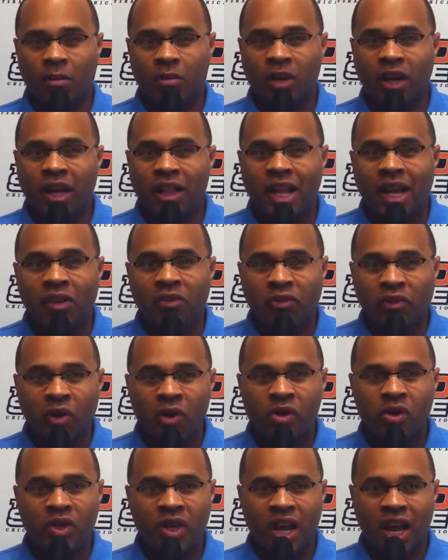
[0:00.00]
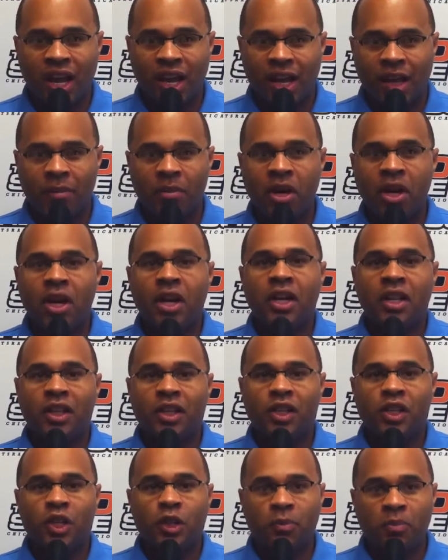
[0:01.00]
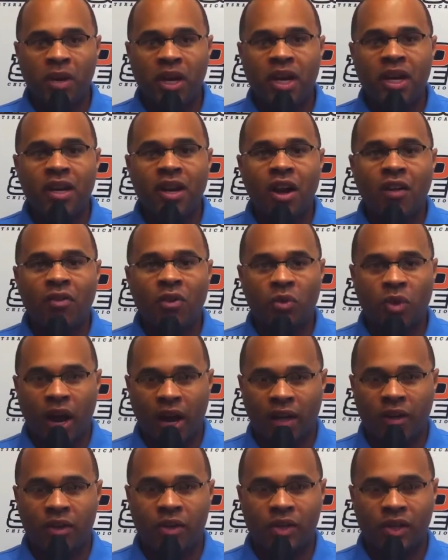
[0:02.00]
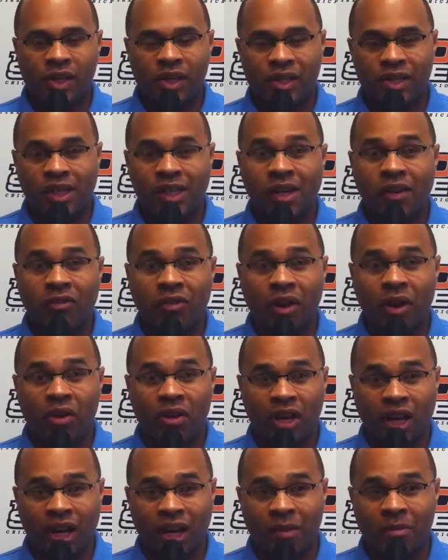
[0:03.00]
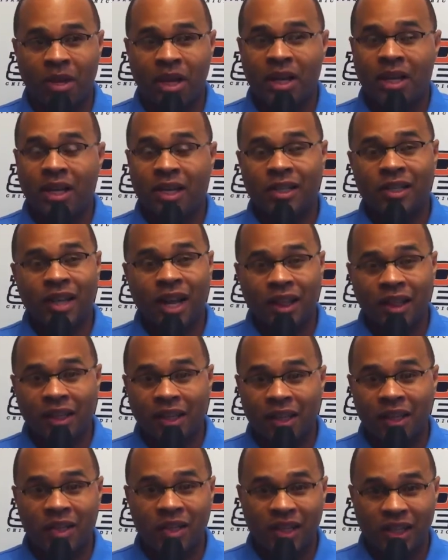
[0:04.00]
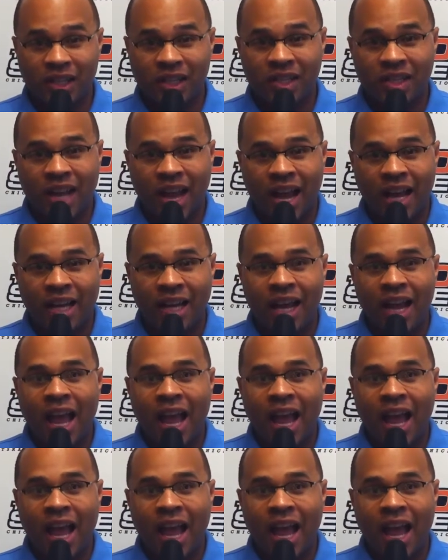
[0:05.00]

But in that first game, the speed of a regular season NFL game is nothing to sneeze at.